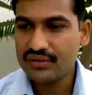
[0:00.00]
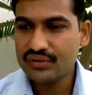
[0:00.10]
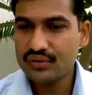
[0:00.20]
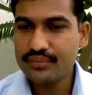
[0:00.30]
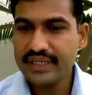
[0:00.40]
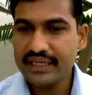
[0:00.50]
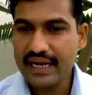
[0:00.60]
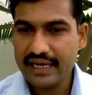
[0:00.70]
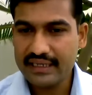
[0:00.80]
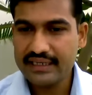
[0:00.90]
to
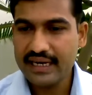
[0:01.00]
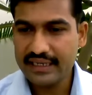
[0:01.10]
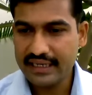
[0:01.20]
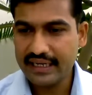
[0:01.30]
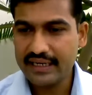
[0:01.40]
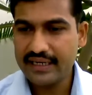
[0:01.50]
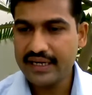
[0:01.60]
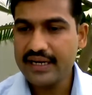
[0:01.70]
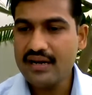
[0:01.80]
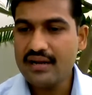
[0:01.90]
be
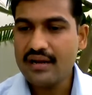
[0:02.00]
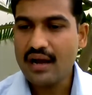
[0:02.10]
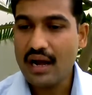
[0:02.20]
eradicated,